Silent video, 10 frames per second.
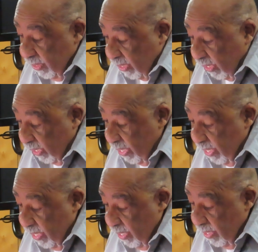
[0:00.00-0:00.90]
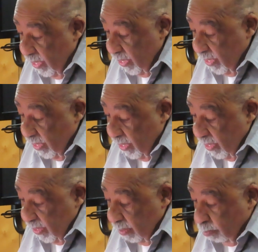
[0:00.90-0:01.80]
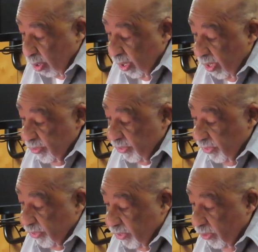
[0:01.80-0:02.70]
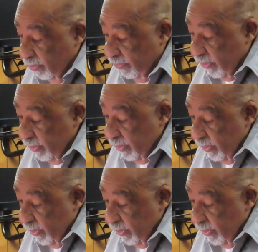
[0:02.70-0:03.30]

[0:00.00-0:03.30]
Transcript: the clay, the bronze, the silver,